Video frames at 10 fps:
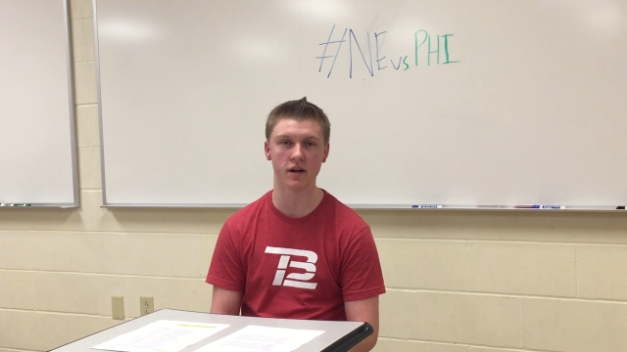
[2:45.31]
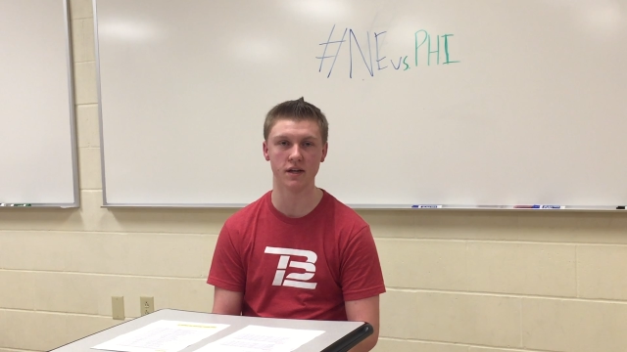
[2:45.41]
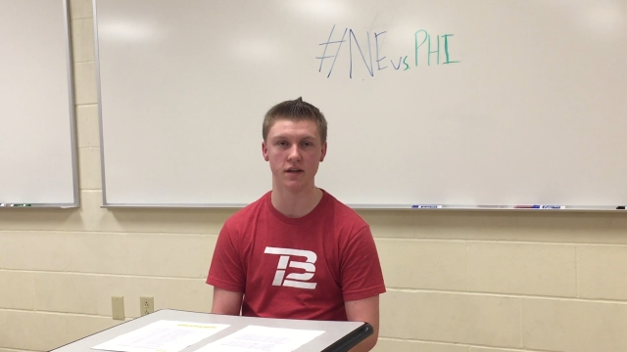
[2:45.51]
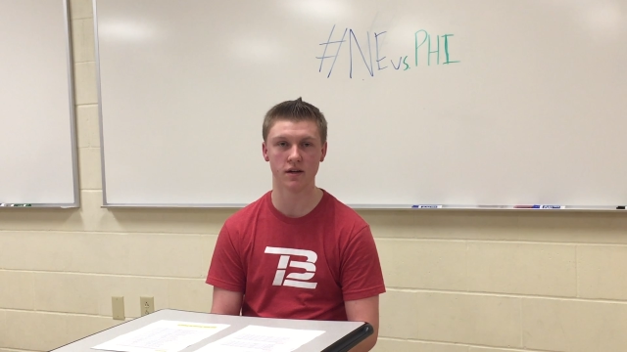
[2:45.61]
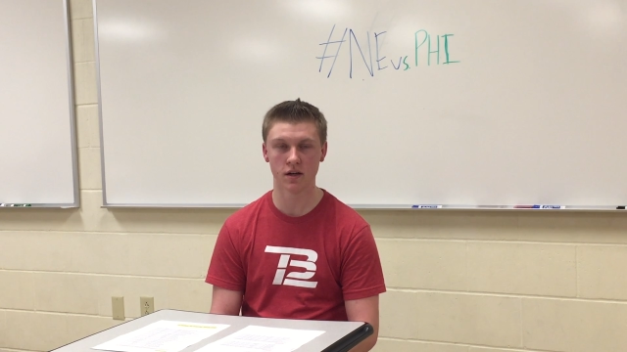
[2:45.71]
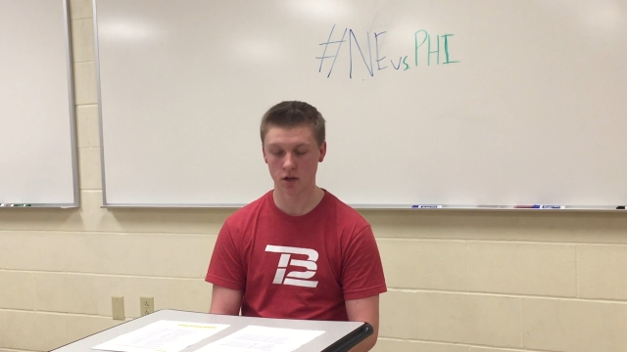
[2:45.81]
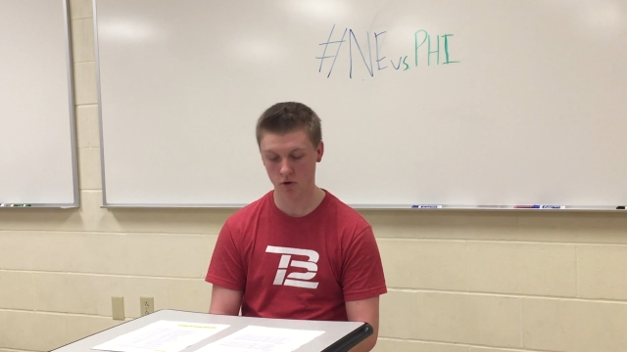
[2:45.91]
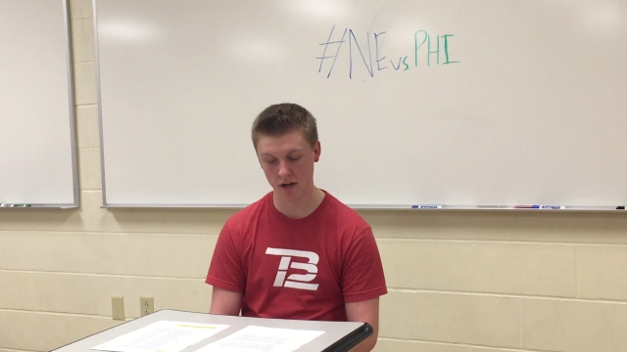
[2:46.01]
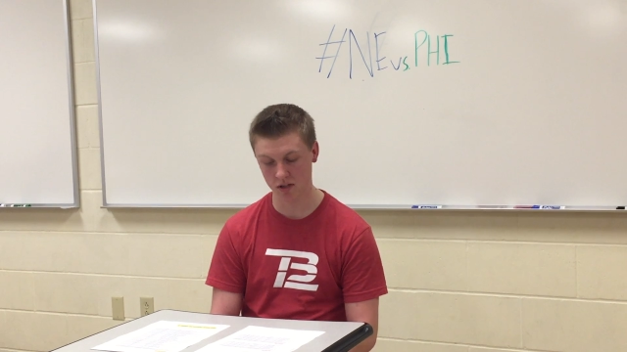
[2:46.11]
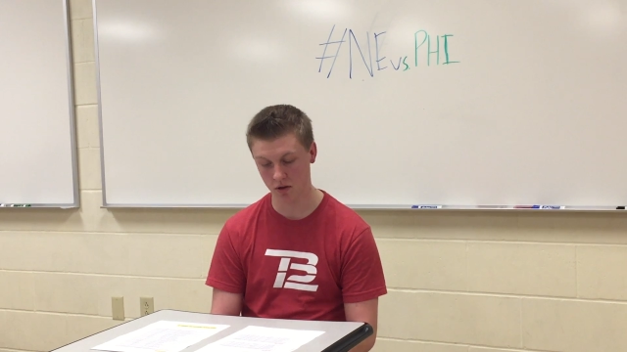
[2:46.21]
He
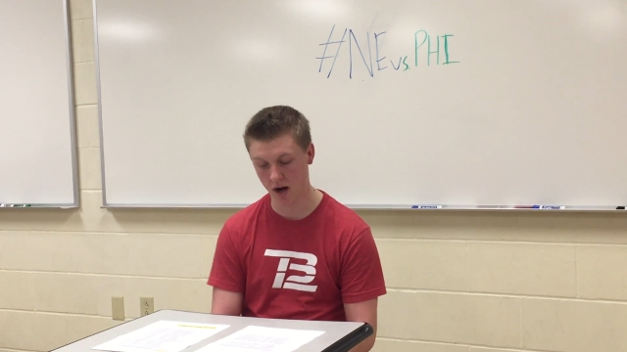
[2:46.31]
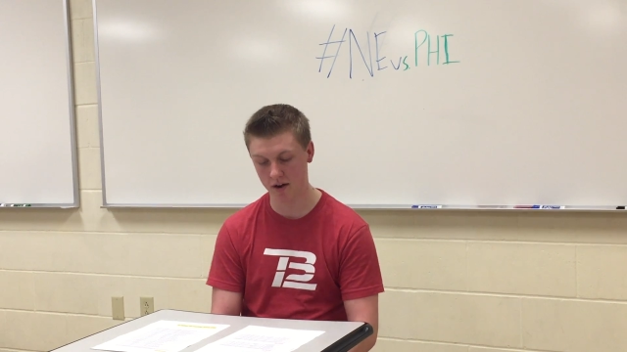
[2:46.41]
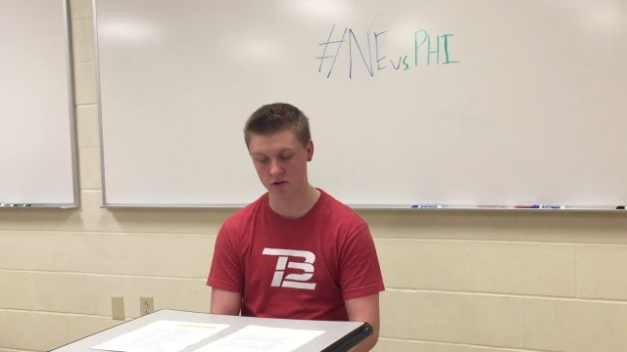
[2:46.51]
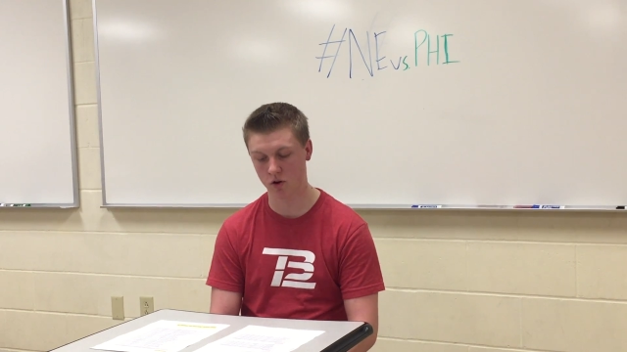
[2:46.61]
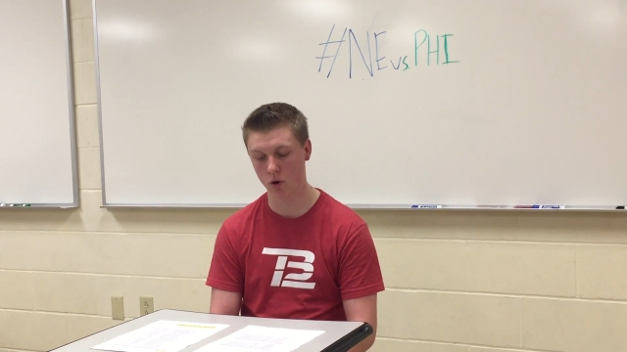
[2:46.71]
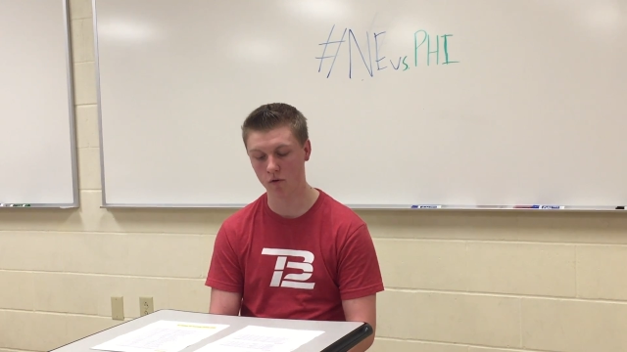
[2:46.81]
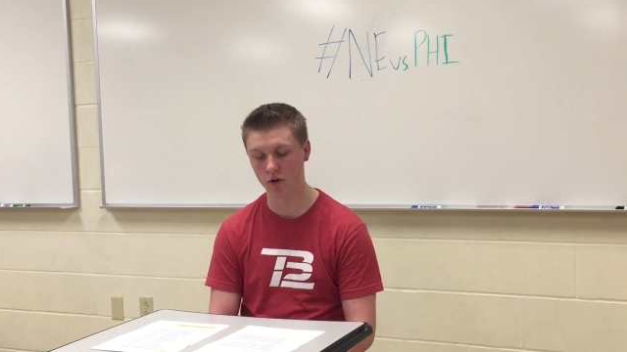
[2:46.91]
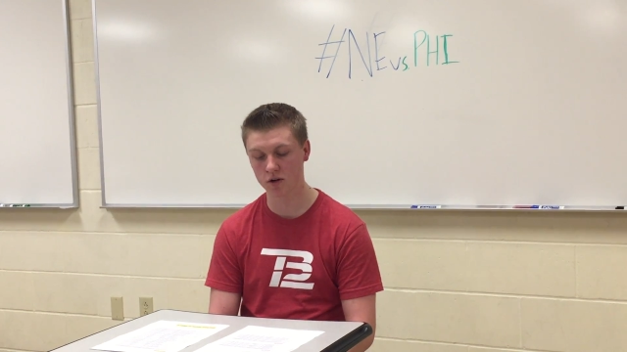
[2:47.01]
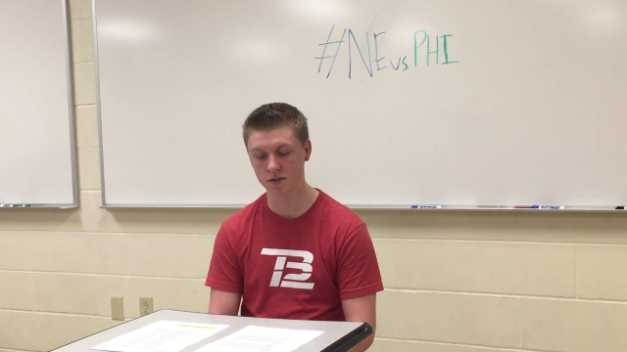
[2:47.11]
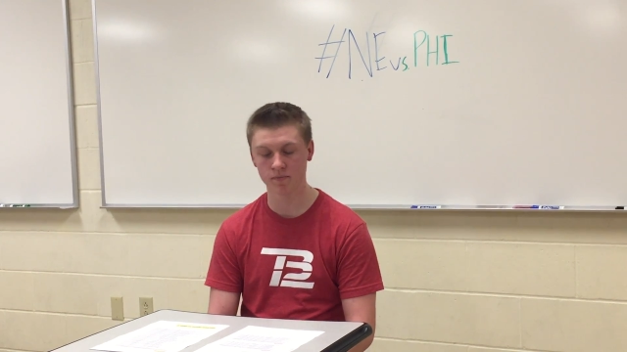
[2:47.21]
creates a lot of
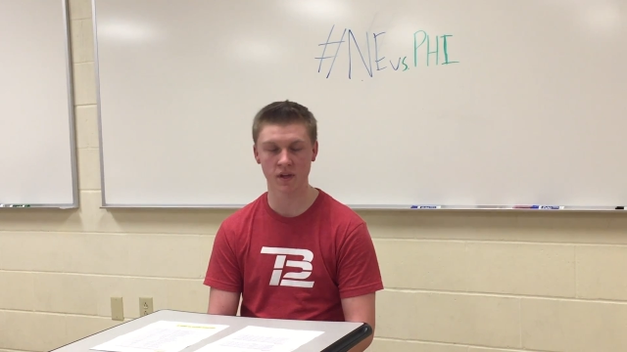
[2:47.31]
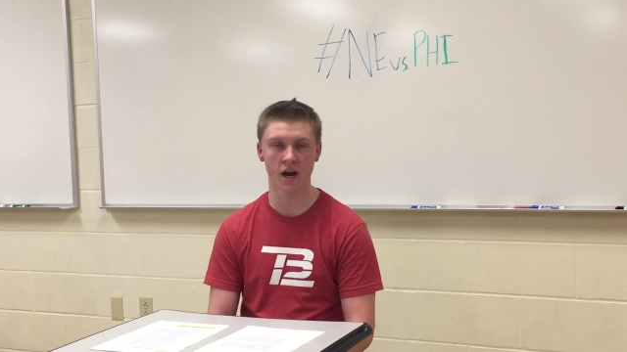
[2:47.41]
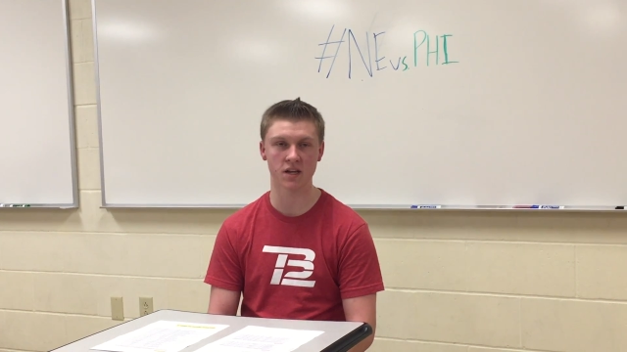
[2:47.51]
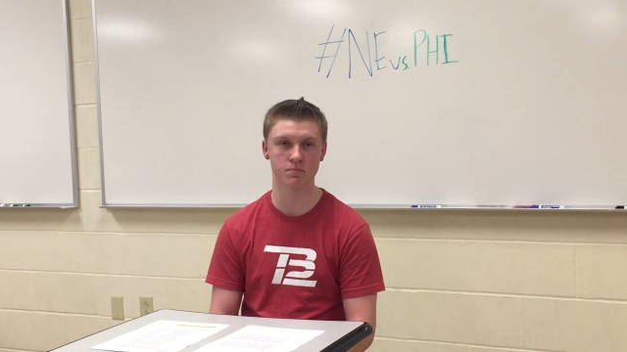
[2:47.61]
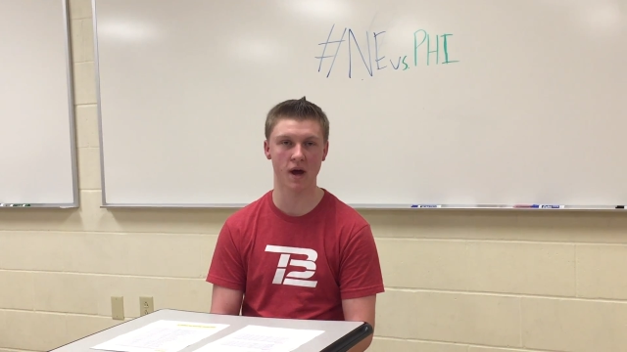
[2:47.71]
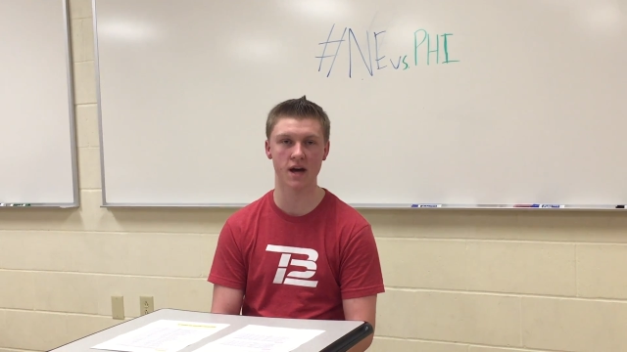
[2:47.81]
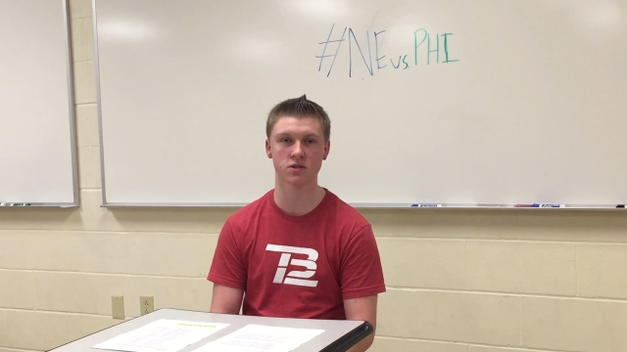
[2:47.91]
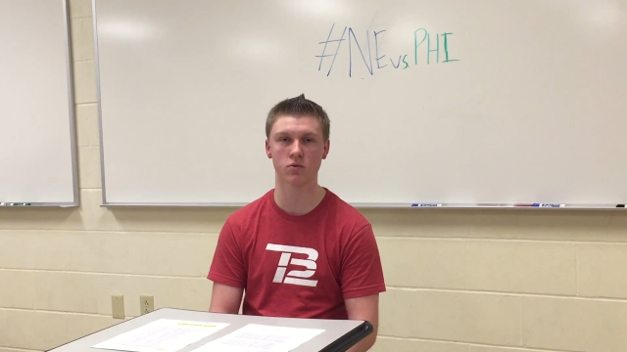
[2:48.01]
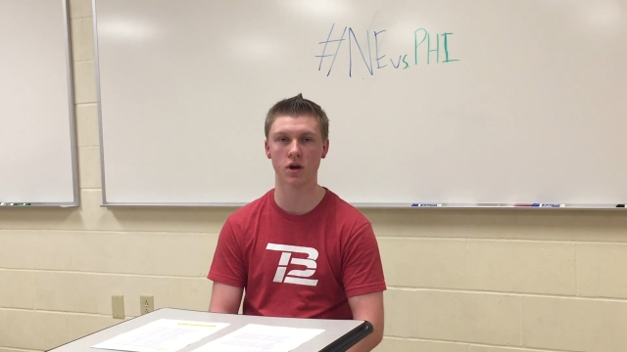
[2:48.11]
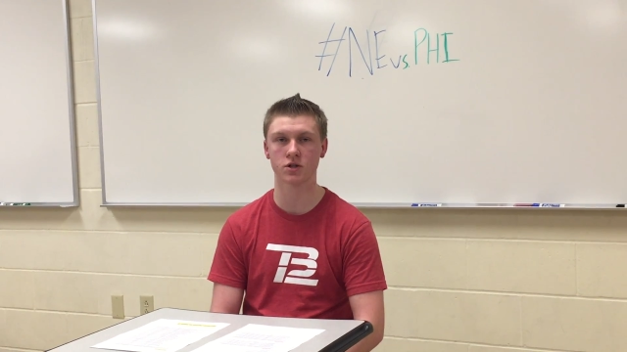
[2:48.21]
turnovers, and his
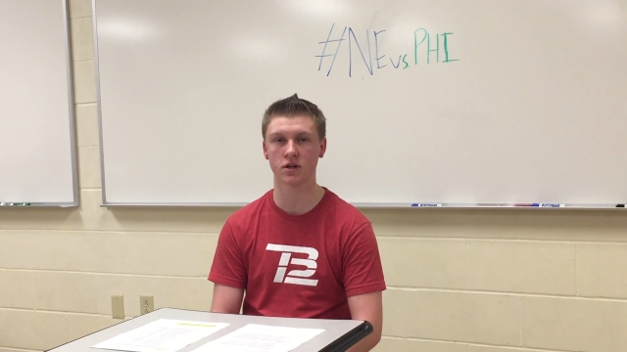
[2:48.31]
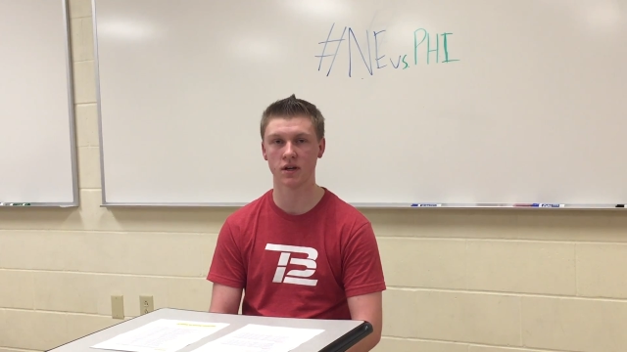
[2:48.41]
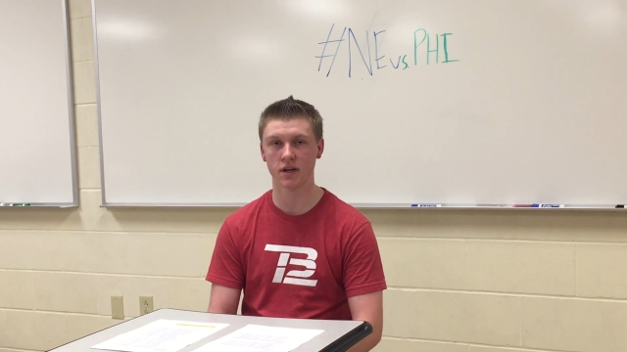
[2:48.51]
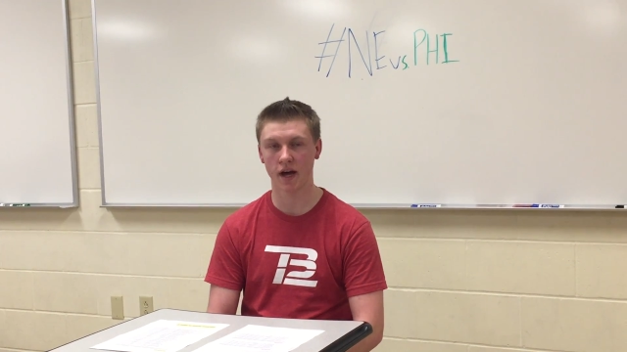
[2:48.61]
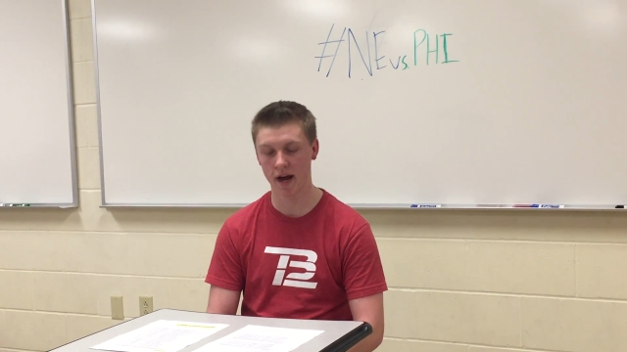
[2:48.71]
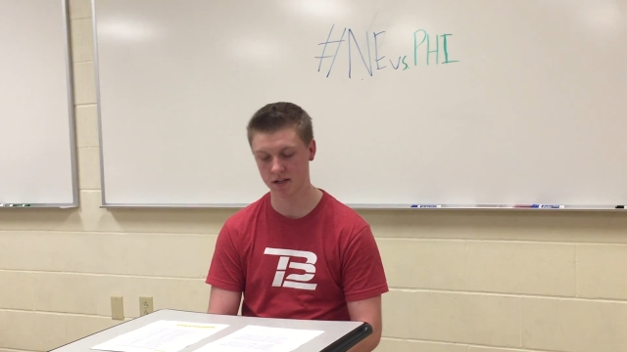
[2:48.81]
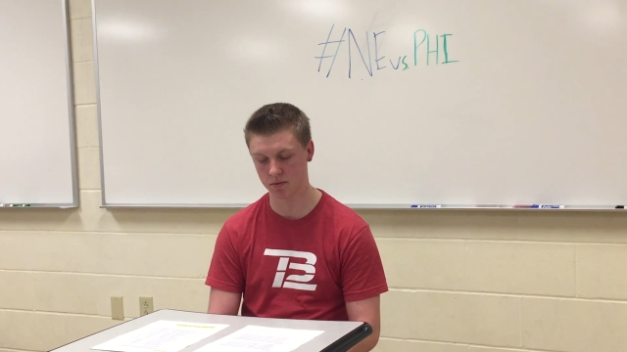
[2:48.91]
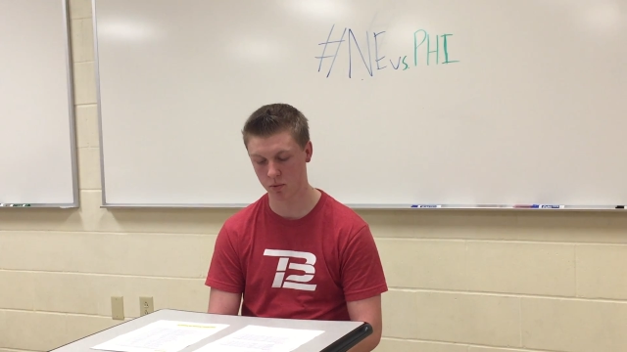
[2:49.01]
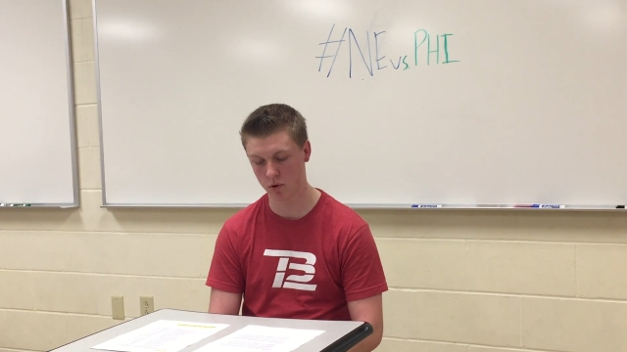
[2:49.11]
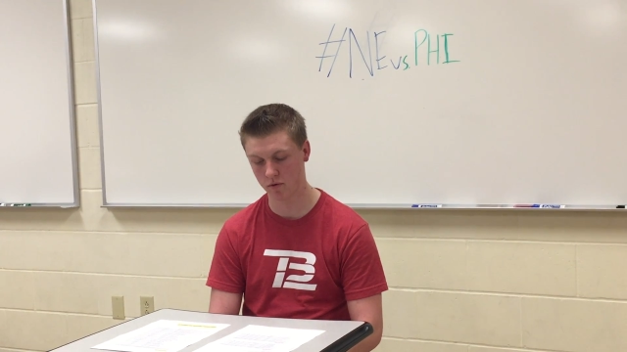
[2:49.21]
pass rush has
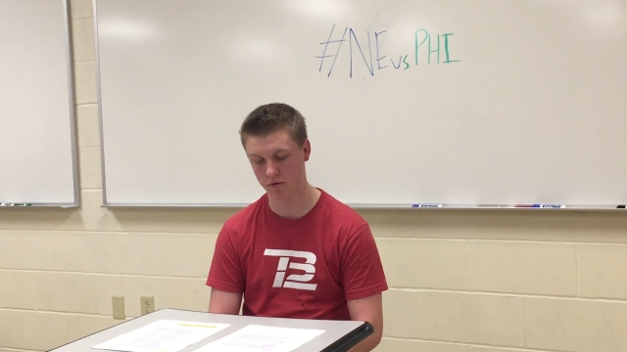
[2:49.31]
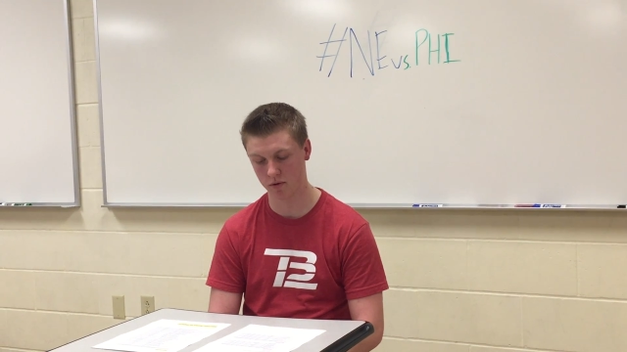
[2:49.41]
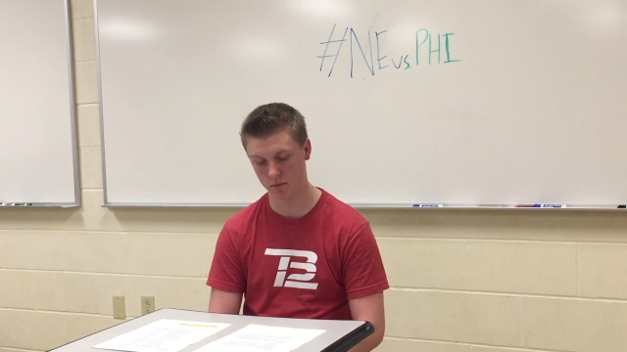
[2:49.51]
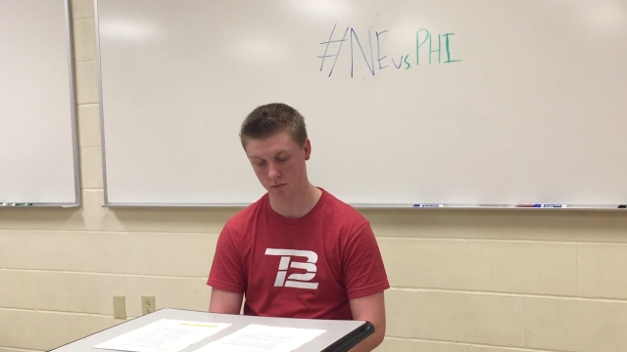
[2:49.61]
improved